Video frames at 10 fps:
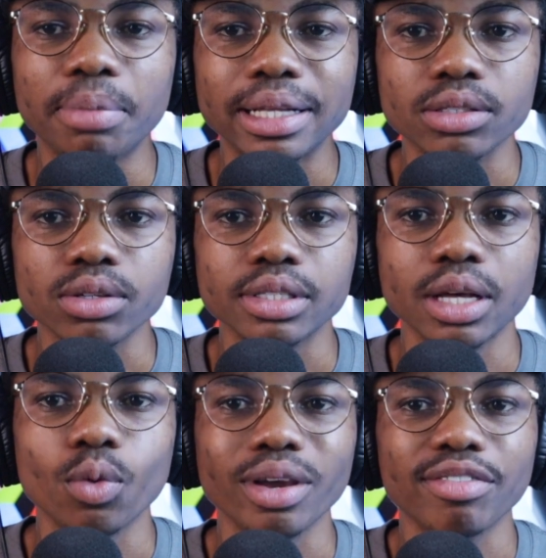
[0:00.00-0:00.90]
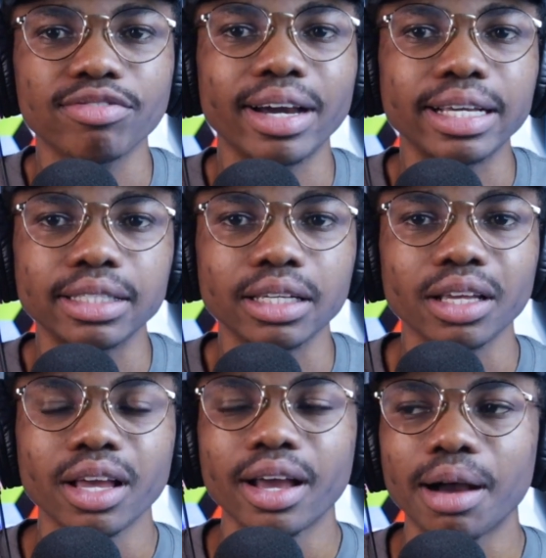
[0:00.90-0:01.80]
battles that we are
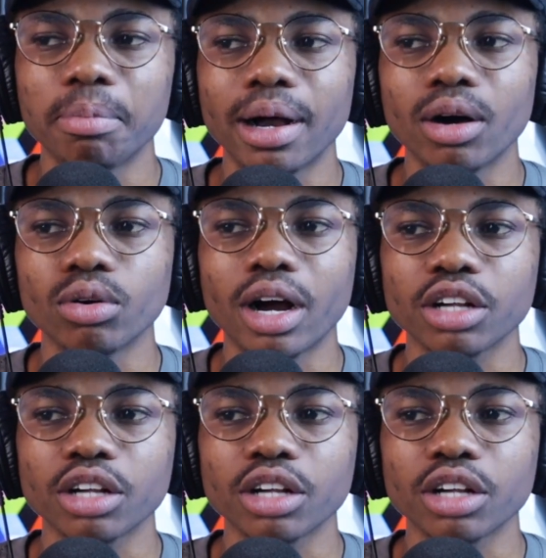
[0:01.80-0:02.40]
fighting about,